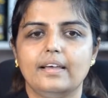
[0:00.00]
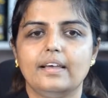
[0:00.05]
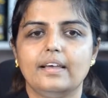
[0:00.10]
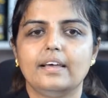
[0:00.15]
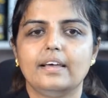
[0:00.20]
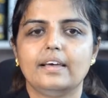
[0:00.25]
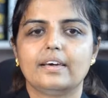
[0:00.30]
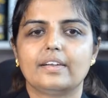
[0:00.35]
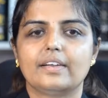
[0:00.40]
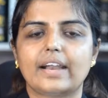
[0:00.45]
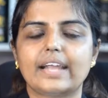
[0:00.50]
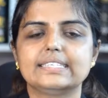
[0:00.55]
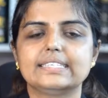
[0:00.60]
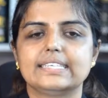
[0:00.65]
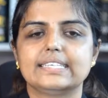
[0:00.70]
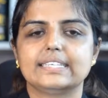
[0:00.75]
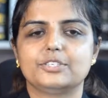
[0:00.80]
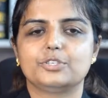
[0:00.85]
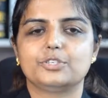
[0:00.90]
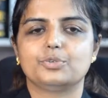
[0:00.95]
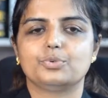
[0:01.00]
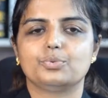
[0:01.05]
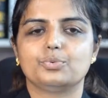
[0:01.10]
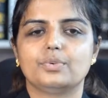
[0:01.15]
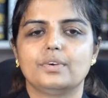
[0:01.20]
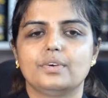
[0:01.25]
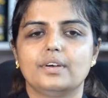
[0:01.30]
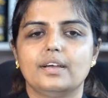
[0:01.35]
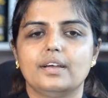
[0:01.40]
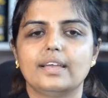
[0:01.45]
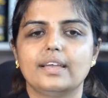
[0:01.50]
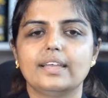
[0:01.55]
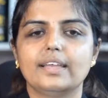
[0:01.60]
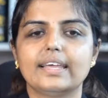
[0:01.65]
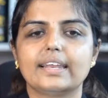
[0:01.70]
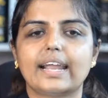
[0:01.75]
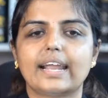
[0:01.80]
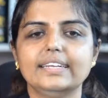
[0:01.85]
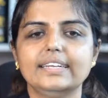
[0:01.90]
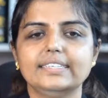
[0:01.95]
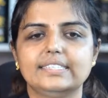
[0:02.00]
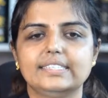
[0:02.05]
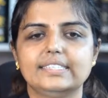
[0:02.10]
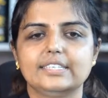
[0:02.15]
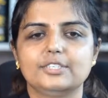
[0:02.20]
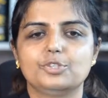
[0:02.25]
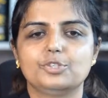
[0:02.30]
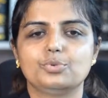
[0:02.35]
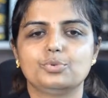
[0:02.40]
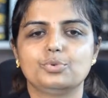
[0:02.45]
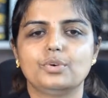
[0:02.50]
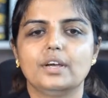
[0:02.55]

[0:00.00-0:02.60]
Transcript: Rights issue. In a rights issue,